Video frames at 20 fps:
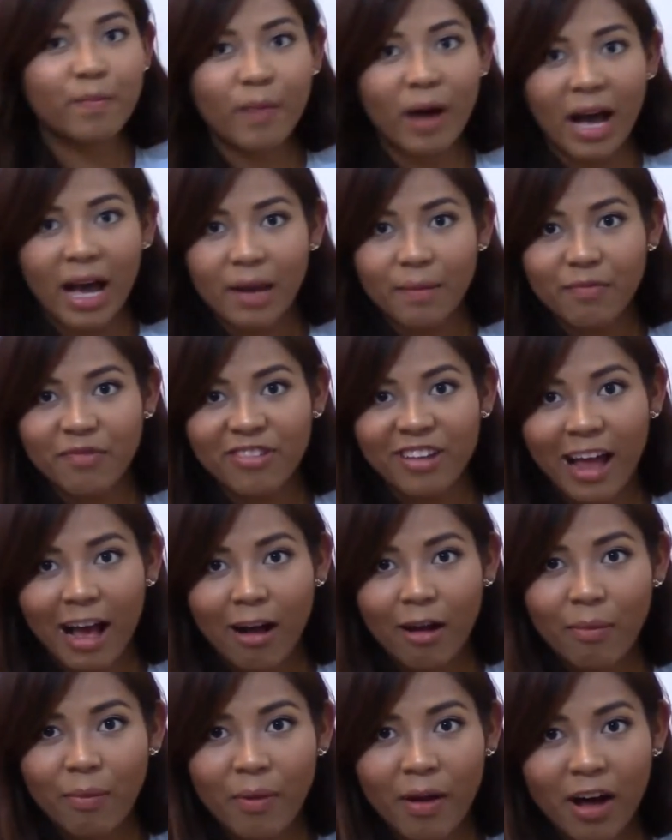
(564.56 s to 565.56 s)
my
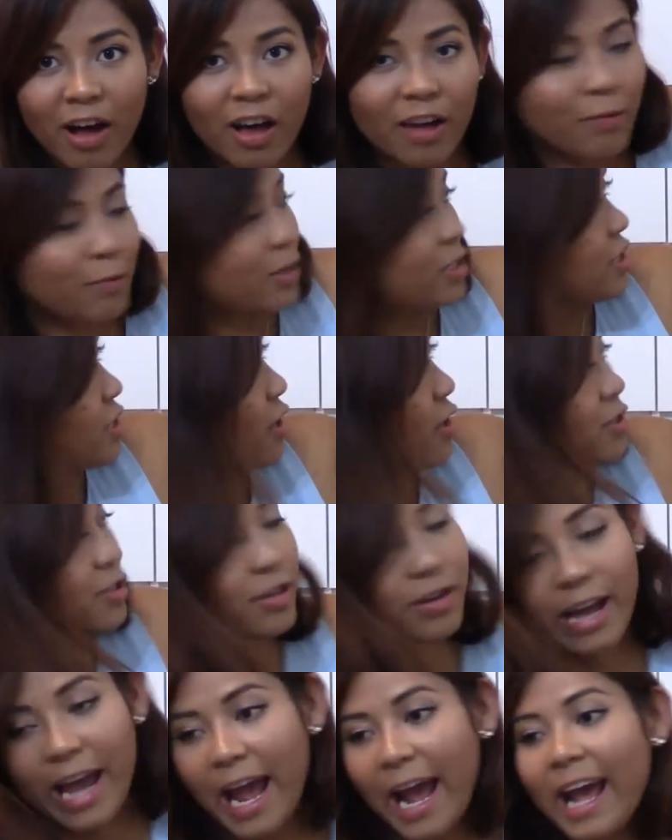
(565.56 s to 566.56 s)
flower pot, which is
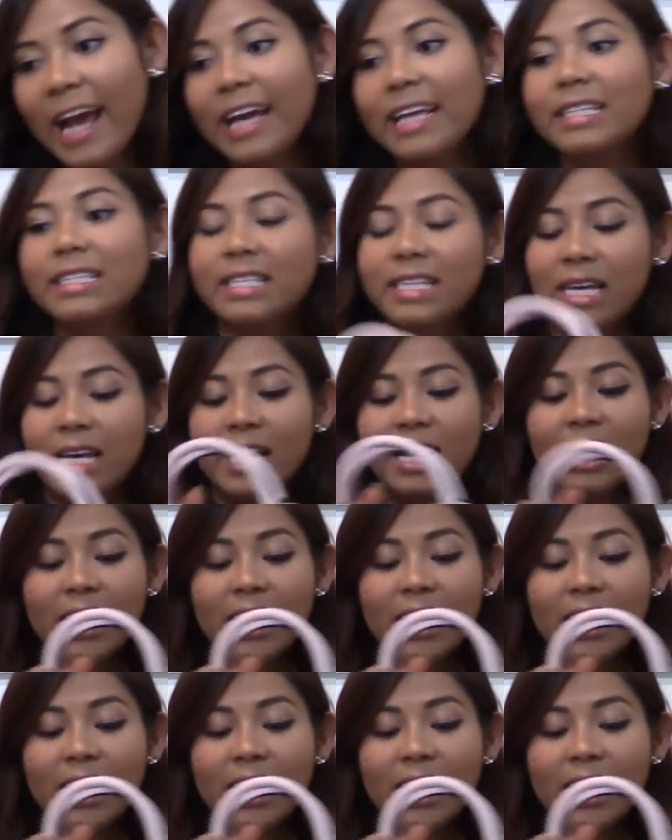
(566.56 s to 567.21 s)
also Kate.